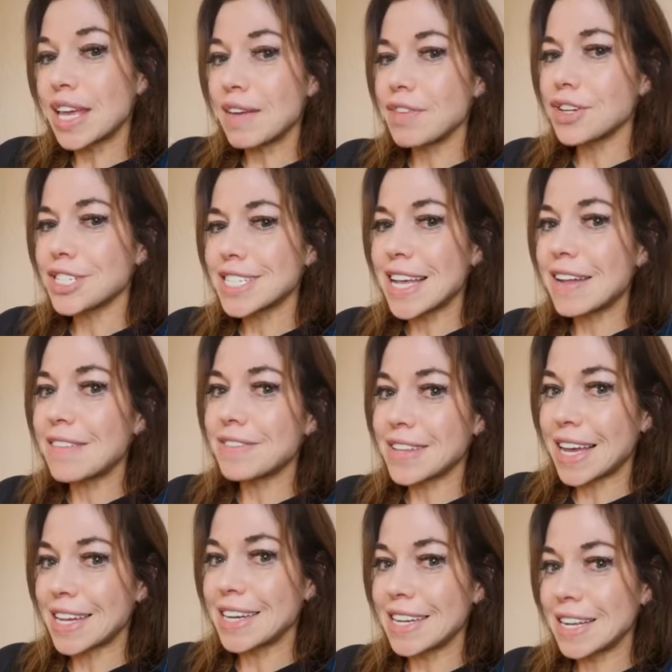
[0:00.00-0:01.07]
give yourself
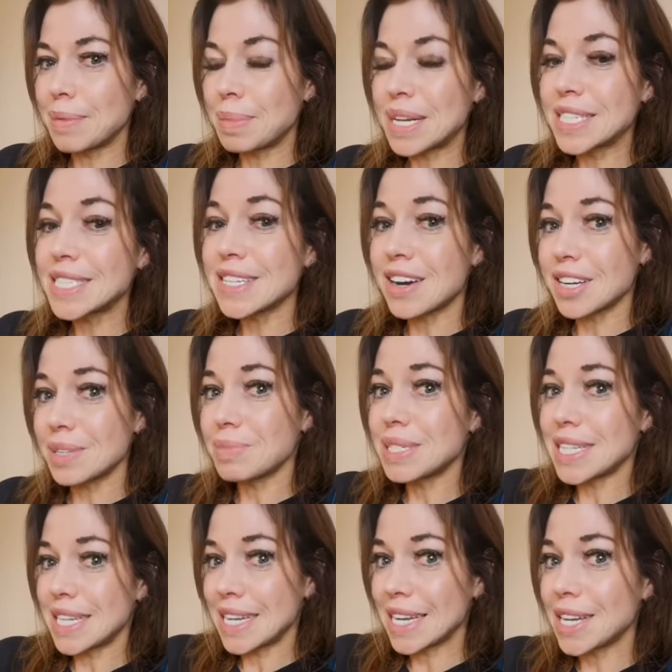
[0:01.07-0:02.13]
that little bit of time
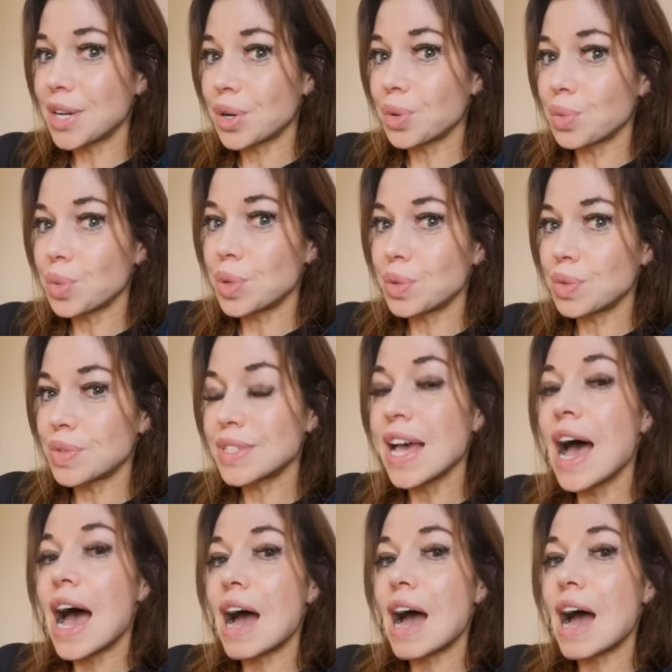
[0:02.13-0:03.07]
to lick your wounds.